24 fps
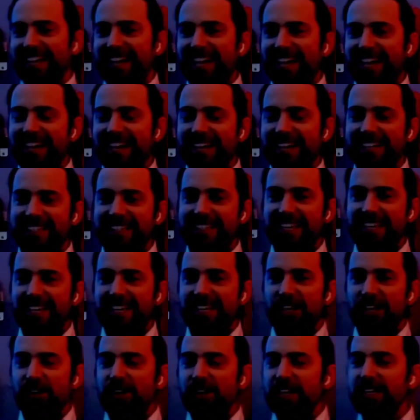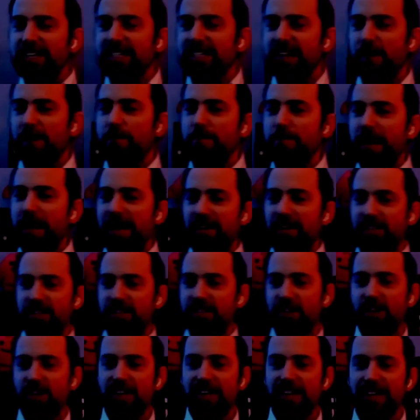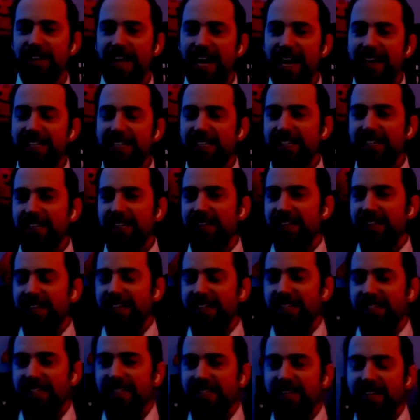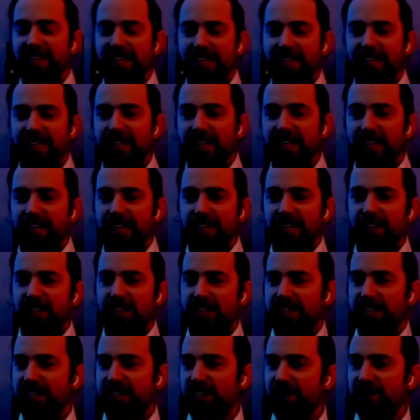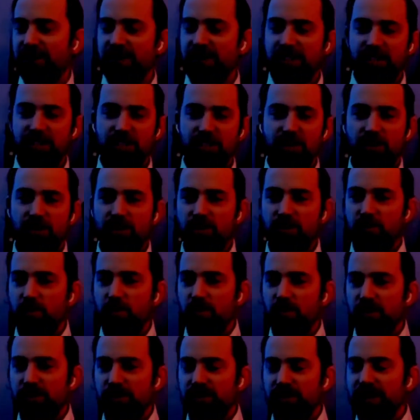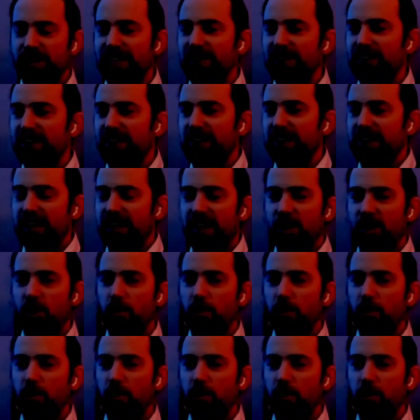And I said, they designed Battlestar Galactica. They designed the stuff in Star Wars. Even the